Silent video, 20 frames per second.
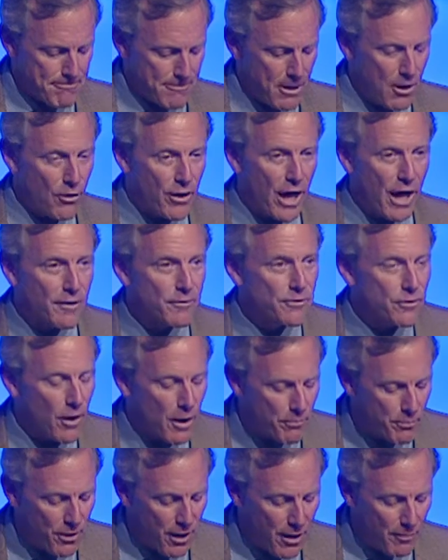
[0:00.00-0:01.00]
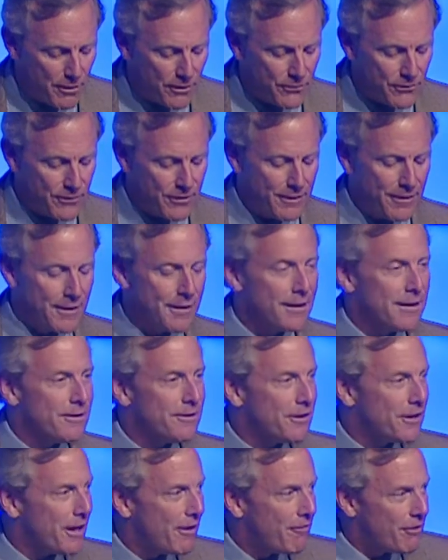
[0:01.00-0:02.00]
Okay, so I promised
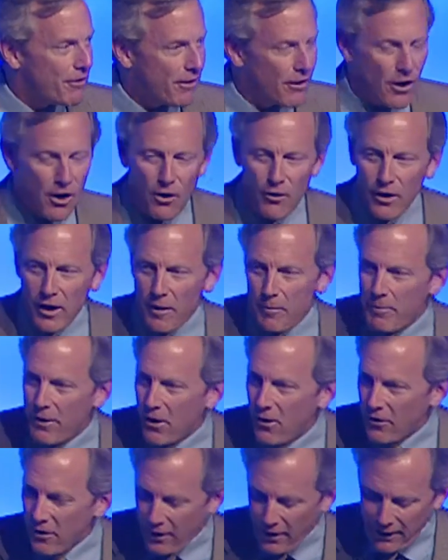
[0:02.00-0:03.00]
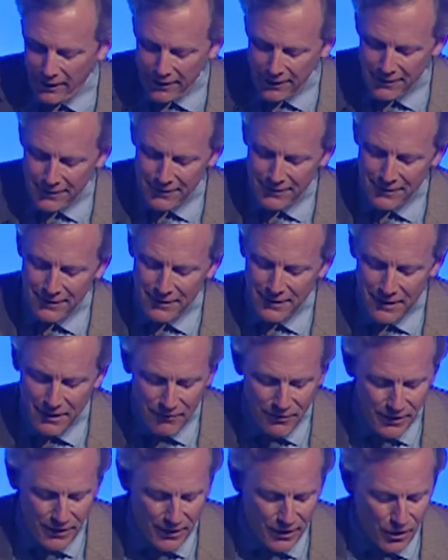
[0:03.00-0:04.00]
to give you the hokey pokey of
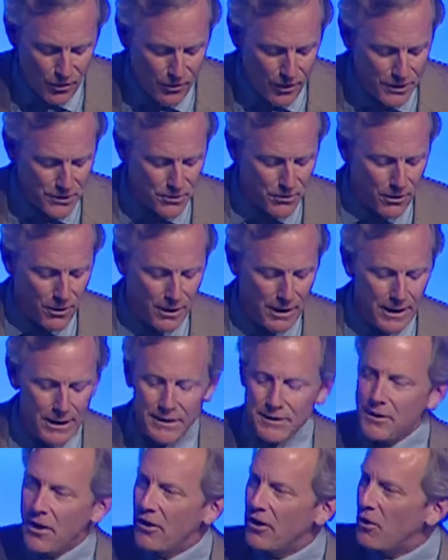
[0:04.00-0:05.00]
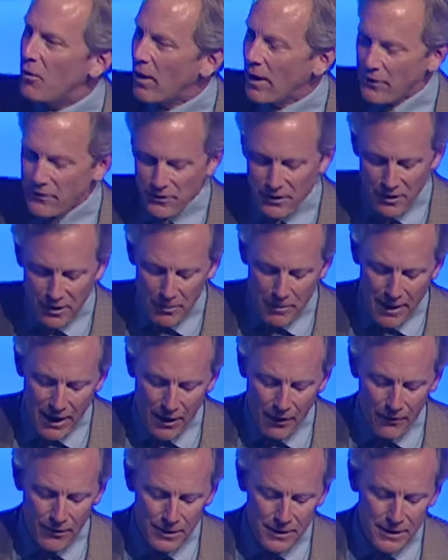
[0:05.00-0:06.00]
the DU ritual, tell you what it's all
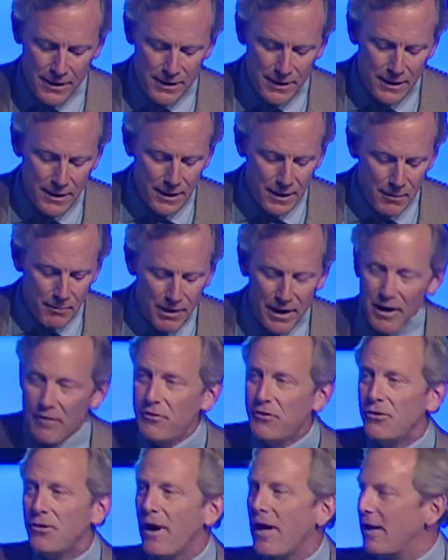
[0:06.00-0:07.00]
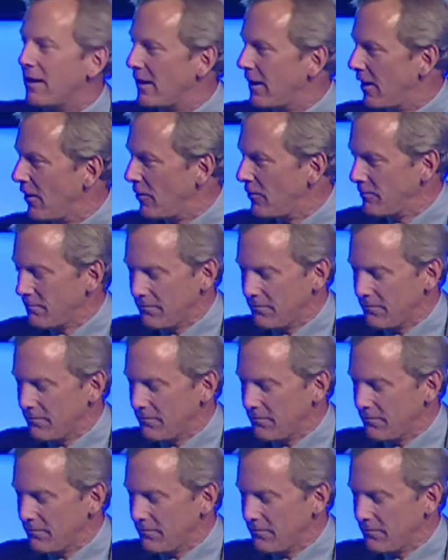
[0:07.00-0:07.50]
about, but I've strayed a little.